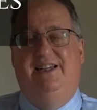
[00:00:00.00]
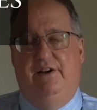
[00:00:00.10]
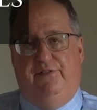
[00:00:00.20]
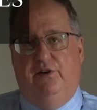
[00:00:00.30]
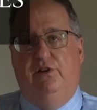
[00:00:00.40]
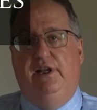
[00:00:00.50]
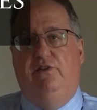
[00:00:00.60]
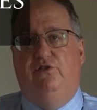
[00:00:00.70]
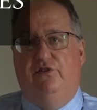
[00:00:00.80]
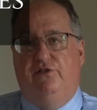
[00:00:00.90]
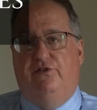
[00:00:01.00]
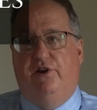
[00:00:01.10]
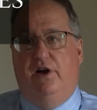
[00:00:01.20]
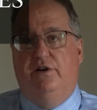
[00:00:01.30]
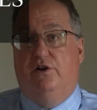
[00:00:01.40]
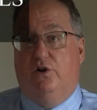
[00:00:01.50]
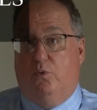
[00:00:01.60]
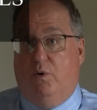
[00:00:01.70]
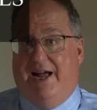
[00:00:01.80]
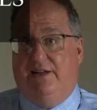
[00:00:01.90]
If your lease is done
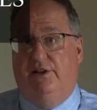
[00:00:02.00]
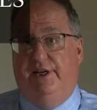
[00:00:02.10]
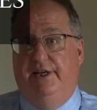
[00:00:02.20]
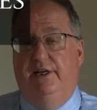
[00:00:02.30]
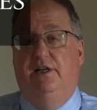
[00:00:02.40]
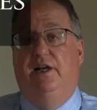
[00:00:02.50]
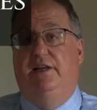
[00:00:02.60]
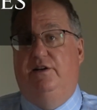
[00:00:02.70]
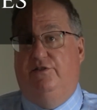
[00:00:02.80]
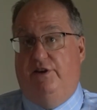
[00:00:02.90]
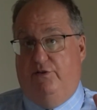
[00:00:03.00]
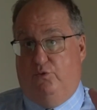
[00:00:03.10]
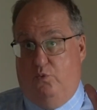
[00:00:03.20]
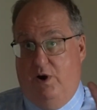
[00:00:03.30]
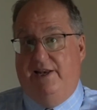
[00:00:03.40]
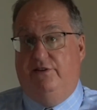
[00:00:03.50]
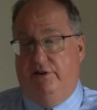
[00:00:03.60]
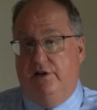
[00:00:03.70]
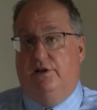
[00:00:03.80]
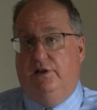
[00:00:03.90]
correctly and it says rent
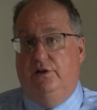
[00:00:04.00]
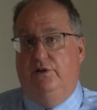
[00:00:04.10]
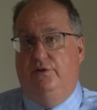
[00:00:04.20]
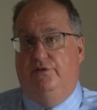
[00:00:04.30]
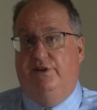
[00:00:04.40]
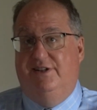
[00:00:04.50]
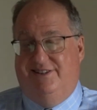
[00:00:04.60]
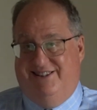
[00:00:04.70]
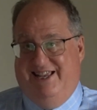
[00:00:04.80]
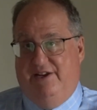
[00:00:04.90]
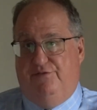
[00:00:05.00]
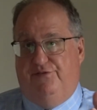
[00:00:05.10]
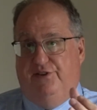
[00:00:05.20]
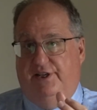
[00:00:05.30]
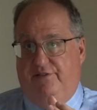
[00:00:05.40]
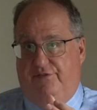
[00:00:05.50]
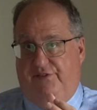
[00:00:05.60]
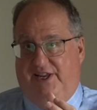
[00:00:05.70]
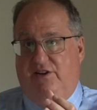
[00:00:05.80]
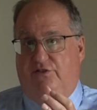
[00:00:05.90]
includes late
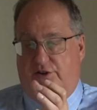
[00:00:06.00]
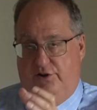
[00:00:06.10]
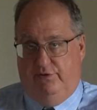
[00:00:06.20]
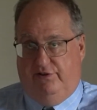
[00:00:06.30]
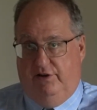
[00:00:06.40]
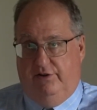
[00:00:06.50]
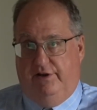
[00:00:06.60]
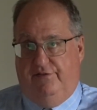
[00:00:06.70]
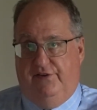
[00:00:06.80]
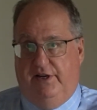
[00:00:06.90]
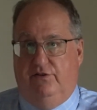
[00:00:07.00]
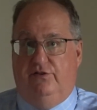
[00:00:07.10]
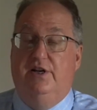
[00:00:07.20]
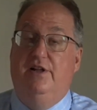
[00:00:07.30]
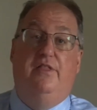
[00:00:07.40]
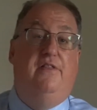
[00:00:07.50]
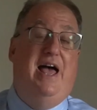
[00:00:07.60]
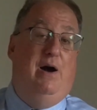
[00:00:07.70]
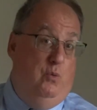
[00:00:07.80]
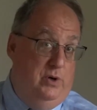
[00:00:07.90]
fees and utility fees, then
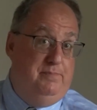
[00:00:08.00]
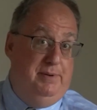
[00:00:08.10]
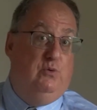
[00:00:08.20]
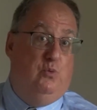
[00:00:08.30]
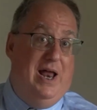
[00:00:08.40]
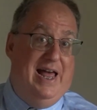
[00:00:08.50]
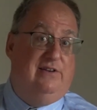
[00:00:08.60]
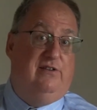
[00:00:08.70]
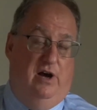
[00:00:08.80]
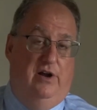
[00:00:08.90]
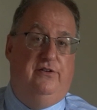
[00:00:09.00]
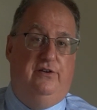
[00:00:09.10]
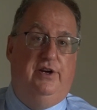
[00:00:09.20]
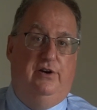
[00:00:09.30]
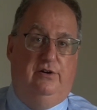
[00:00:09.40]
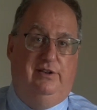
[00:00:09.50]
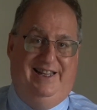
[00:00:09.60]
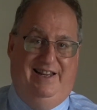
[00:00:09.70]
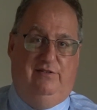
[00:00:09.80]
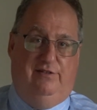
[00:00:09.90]
that would be rent under your
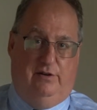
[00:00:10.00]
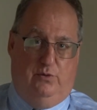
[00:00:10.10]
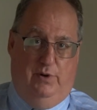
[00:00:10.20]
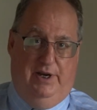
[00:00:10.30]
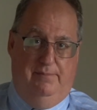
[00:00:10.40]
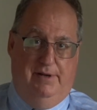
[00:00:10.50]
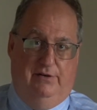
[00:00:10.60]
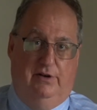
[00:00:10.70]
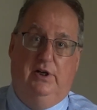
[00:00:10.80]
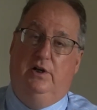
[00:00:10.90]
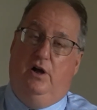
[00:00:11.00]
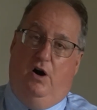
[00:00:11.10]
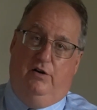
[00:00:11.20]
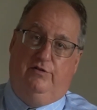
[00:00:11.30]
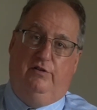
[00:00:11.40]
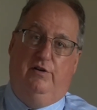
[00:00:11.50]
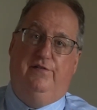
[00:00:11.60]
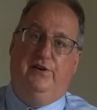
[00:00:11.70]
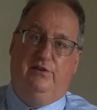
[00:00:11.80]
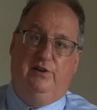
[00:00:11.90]
lease agreement. Also,
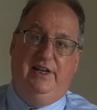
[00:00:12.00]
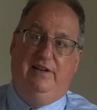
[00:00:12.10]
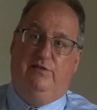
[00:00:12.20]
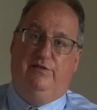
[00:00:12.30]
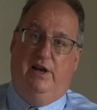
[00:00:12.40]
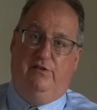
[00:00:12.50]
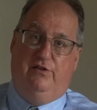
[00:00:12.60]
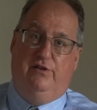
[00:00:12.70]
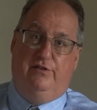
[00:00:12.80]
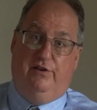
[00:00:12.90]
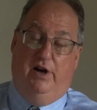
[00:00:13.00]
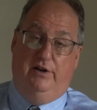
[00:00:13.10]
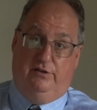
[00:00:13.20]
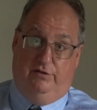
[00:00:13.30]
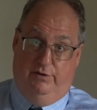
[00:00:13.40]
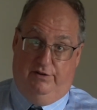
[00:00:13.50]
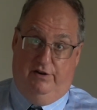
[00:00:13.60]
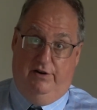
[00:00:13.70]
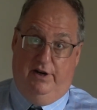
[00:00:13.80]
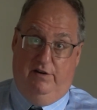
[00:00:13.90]
if your lease says you're entitled to
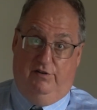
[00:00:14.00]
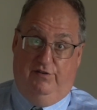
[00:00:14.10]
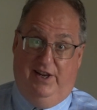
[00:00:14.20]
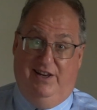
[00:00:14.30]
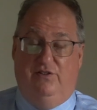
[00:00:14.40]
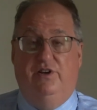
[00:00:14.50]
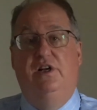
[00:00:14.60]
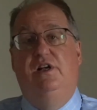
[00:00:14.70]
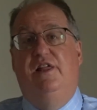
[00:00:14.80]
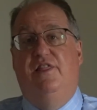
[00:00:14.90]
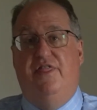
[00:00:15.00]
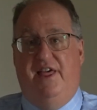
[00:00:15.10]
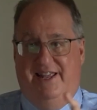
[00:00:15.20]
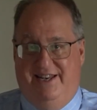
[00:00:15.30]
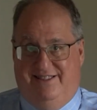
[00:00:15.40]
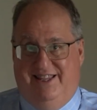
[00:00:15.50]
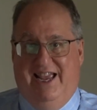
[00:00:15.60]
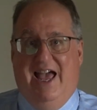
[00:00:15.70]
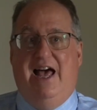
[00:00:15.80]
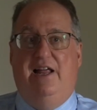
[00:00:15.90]
attorney's fees, then at
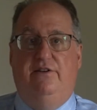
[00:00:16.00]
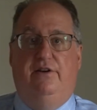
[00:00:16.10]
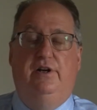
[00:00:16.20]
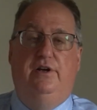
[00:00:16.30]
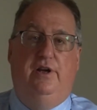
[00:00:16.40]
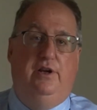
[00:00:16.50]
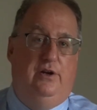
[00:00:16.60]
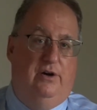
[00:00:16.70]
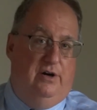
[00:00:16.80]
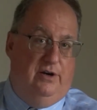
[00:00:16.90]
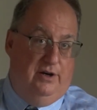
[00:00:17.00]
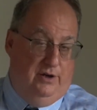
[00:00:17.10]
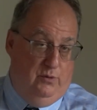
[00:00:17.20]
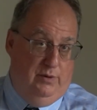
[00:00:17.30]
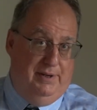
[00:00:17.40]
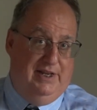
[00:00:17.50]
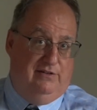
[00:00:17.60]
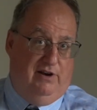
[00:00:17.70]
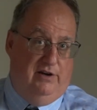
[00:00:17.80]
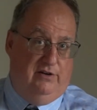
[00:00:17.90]
the end, you would be
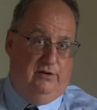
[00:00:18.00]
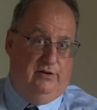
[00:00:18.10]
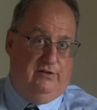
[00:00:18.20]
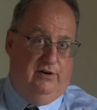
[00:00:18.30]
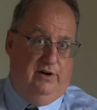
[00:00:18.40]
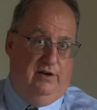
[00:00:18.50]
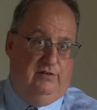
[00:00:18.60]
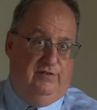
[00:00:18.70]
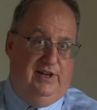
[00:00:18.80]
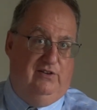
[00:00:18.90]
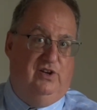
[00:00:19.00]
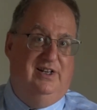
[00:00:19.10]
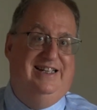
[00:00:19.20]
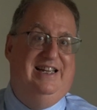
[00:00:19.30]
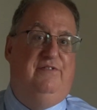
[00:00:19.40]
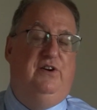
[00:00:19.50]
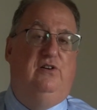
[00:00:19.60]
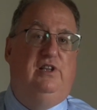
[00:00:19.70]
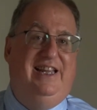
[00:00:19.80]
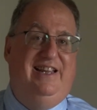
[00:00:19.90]
entitled to attorney's fees. If
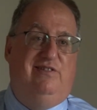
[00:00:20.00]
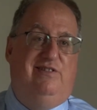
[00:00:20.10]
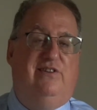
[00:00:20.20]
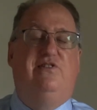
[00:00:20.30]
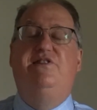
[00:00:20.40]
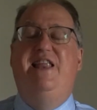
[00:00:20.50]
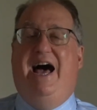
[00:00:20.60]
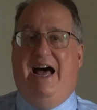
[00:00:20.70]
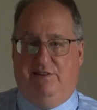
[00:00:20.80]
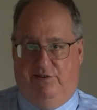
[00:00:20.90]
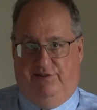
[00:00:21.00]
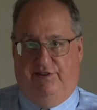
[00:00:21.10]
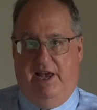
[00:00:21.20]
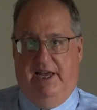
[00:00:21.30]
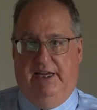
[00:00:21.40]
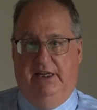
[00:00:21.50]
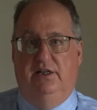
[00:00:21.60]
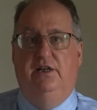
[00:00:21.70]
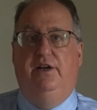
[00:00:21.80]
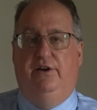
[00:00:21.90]
your lease does not say
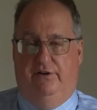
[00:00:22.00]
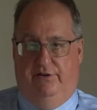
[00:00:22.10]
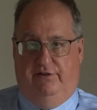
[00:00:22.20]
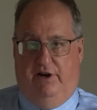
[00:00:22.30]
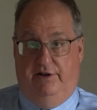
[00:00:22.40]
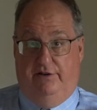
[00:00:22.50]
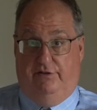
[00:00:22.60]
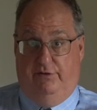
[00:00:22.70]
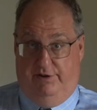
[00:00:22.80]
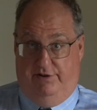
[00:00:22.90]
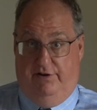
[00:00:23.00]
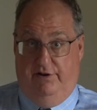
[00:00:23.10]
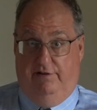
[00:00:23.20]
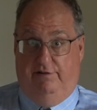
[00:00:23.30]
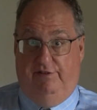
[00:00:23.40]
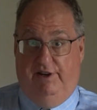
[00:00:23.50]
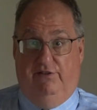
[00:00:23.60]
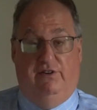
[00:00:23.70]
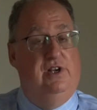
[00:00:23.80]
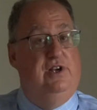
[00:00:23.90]
you're entitled to attorney's
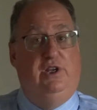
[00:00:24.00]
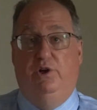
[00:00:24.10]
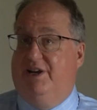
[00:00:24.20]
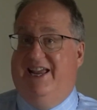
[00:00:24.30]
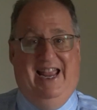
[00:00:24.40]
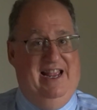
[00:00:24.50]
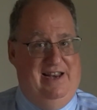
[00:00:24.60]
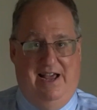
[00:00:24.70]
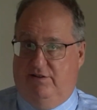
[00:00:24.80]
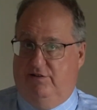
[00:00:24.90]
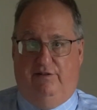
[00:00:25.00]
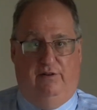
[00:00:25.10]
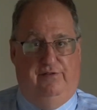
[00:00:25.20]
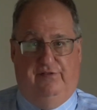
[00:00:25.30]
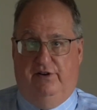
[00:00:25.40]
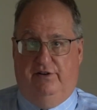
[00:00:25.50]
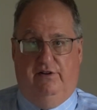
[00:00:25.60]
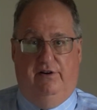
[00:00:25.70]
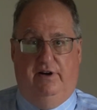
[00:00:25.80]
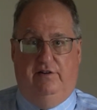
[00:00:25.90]
fees, you cannot sue for
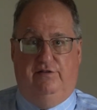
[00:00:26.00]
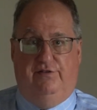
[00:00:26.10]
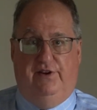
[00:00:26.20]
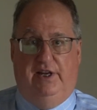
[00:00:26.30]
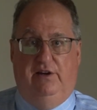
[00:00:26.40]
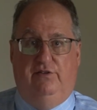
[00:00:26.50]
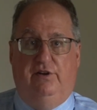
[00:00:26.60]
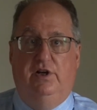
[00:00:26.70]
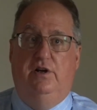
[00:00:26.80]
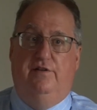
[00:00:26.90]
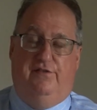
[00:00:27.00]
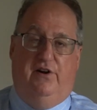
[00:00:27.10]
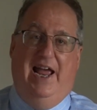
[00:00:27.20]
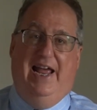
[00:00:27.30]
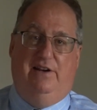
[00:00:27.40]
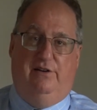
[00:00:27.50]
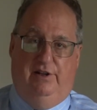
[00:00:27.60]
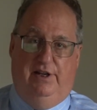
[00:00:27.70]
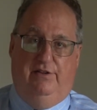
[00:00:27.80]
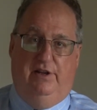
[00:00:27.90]
attorney's fees for
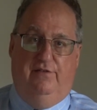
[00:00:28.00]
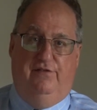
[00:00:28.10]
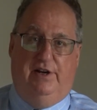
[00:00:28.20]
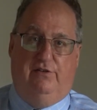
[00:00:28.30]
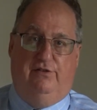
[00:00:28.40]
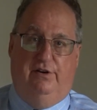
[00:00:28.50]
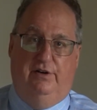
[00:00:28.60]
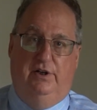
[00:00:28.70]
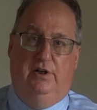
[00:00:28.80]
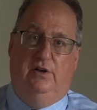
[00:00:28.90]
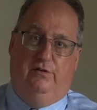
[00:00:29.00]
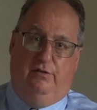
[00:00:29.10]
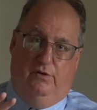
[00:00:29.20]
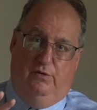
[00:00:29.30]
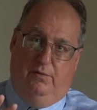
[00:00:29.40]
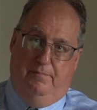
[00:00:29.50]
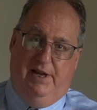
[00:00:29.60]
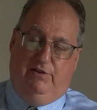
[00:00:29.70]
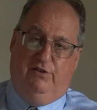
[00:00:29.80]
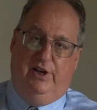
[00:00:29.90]
handling the eviction. So
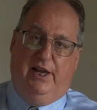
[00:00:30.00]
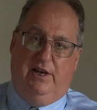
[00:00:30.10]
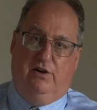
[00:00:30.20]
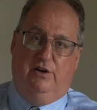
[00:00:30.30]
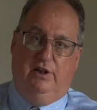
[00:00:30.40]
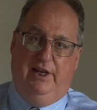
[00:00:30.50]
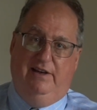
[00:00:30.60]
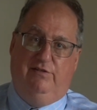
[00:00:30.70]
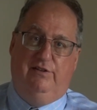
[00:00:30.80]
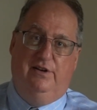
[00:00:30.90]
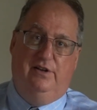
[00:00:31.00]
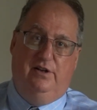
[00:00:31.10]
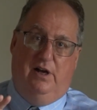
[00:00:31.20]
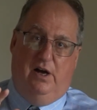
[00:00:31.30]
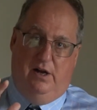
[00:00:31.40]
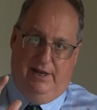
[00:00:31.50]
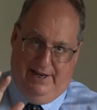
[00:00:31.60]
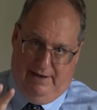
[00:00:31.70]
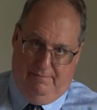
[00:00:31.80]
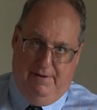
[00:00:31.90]
make sure you get a good lease
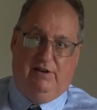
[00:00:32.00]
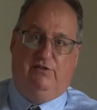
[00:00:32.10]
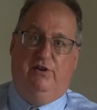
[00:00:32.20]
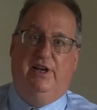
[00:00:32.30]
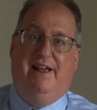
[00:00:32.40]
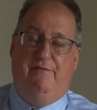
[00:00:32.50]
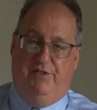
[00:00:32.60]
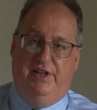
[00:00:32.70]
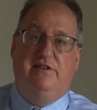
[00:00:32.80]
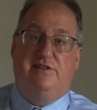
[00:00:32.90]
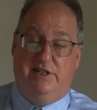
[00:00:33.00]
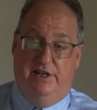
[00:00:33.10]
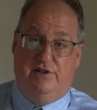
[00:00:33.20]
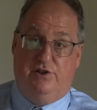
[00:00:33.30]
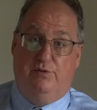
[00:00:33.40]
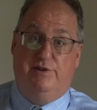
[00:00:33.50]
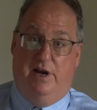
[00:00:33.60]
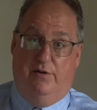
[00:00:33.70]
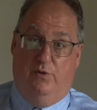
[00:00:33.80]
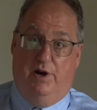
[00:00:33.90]
and make sure you get this issue
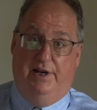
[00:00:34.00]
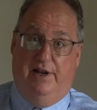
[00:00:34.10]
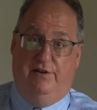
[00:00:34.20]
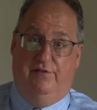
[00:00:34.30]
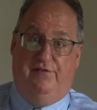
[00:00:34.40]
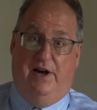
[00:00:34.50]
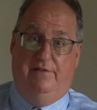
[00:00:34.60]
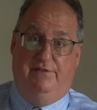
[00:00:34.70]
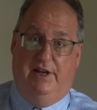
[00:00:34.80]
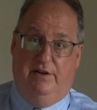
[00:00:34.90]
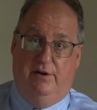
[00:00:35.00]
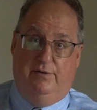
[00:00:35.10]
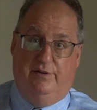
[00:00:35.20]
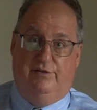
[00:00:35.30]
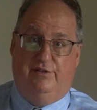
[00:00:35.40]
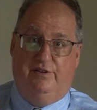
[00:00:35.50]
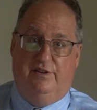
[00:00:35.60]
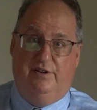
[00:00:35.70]
done right on your 5-day notice.